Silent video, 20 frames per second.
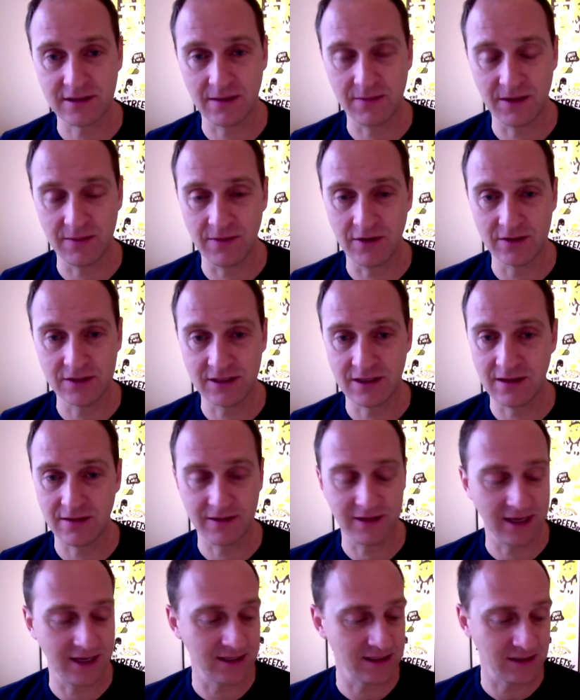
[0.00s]
I mean, most of
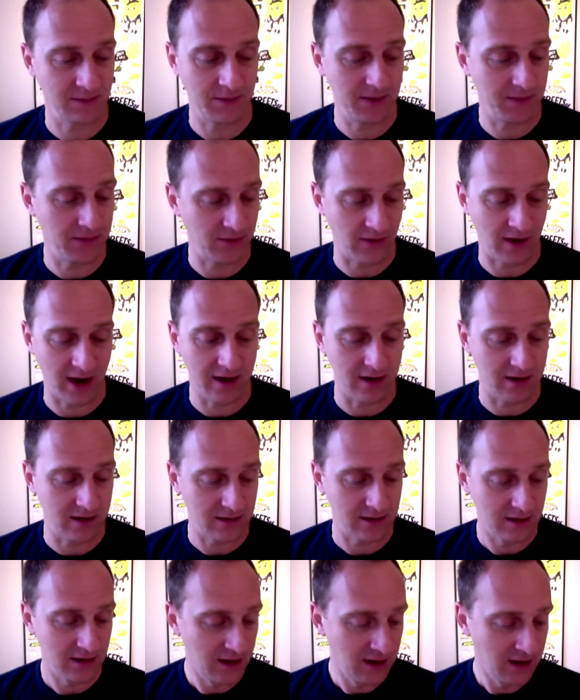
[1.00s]
the things that people write
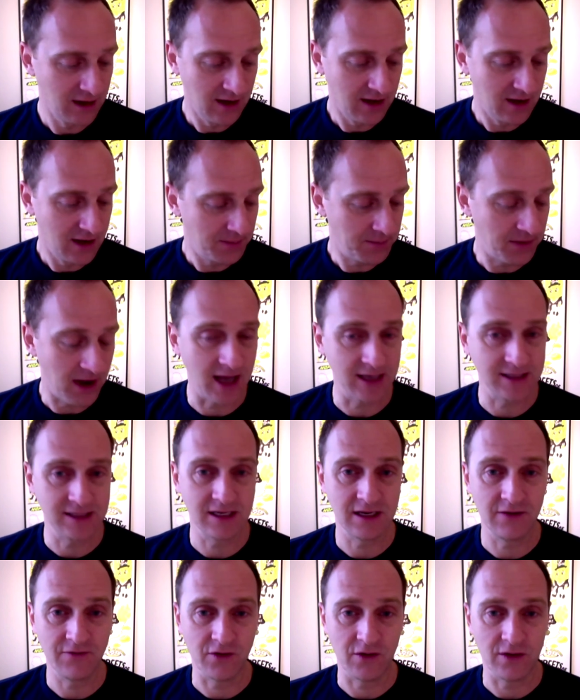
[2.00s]
are
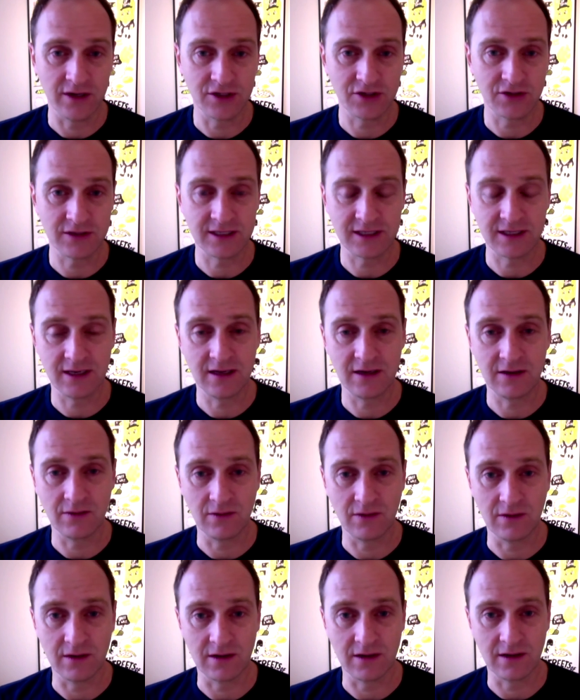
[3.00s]
positive or interested
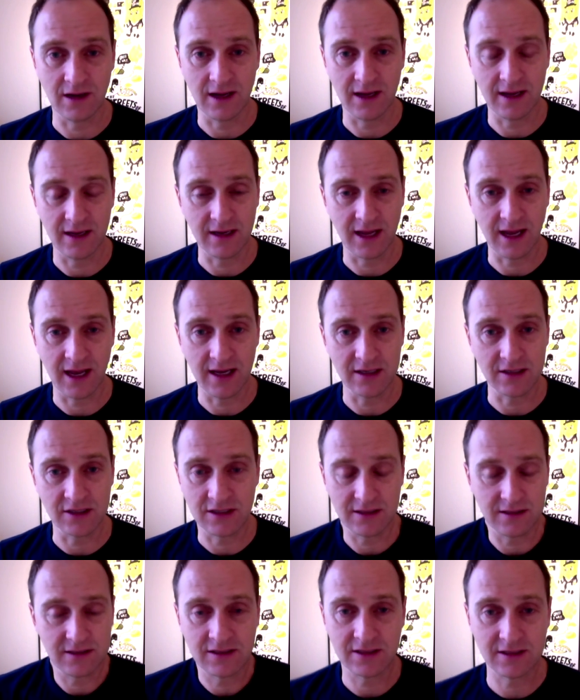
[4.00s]
or uh,
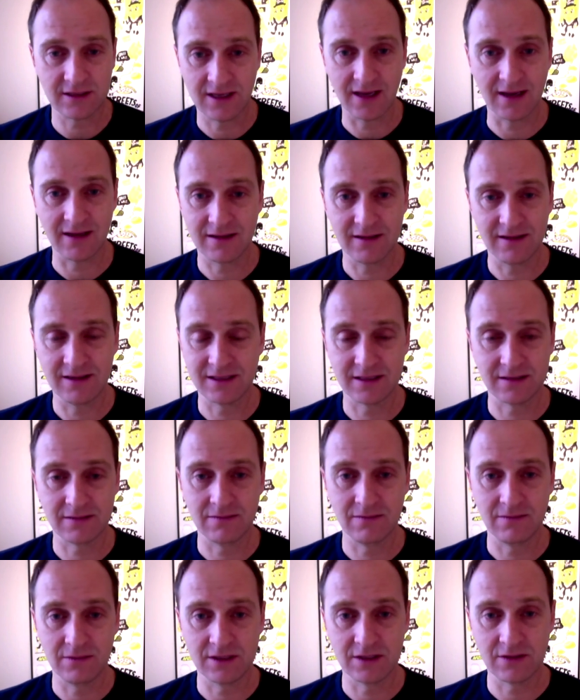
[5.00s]
engaged. It's just like
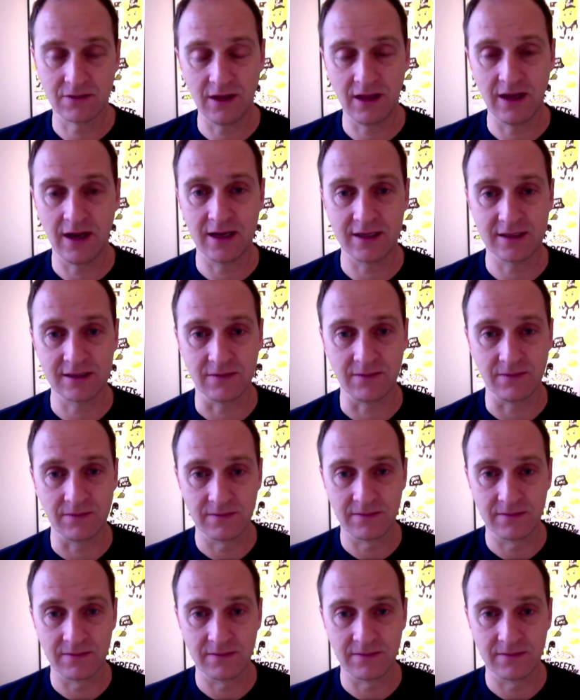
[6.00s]
it's it's really awesome.